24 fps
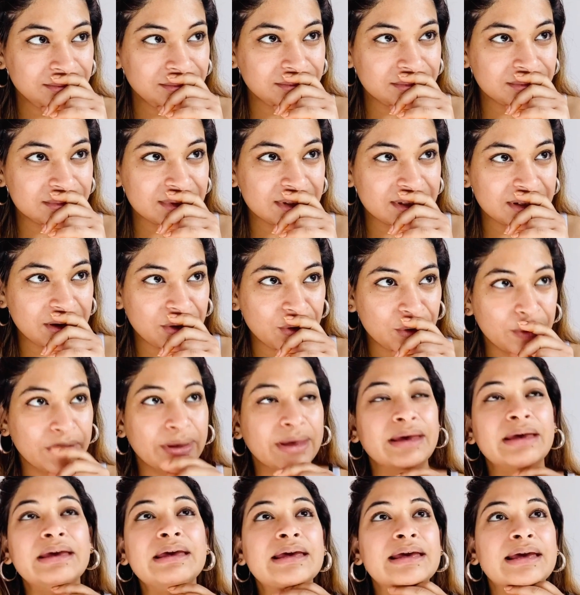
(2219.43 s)

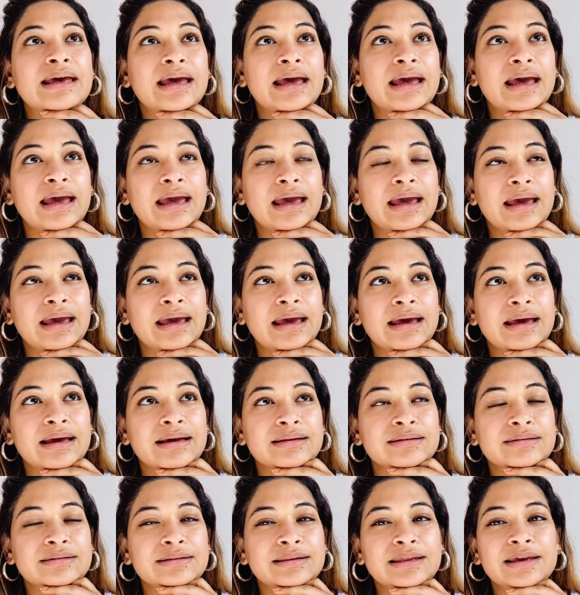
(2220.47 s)
Okay, and
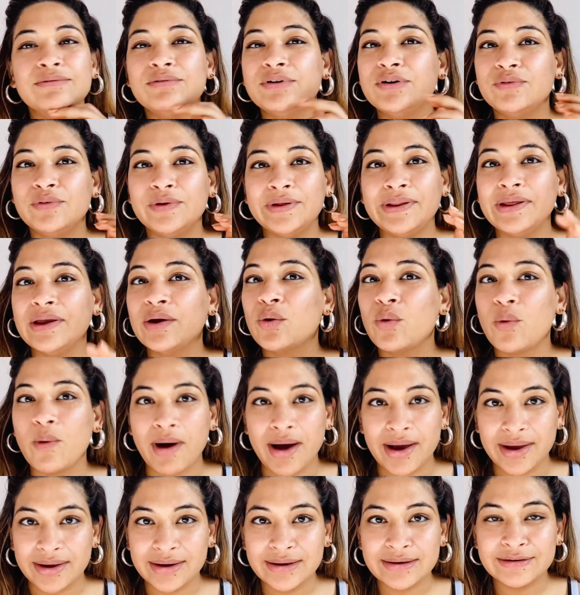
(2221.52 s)
they were very
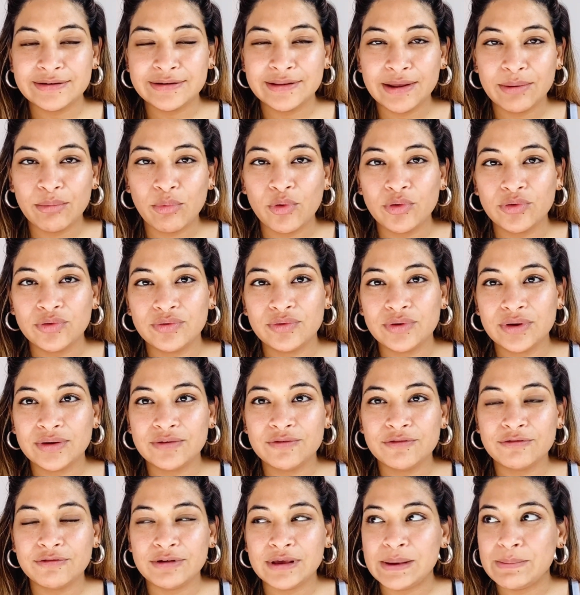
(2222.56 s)
quiet. They both were
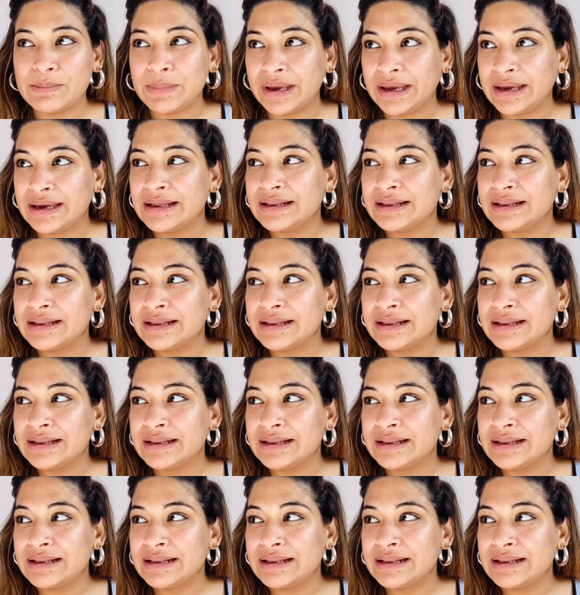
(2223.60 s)
female. They